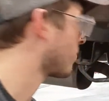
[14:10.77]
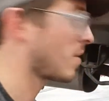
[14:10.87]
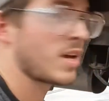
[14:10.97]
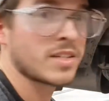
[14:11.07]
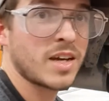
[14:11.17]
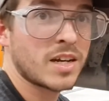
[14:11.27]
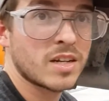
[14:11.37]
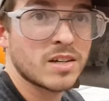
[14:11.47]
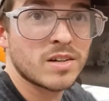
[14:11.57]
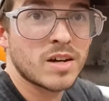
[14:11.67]
I
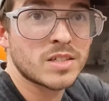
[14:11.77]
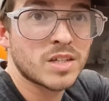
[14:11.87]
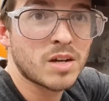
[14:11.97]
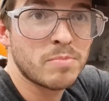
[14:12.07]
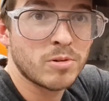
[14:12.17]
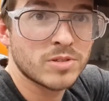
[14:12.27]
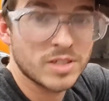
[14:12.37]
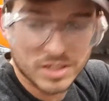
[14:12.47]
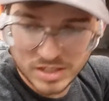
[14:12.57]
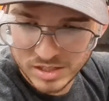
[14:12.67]
stuck a bolt in.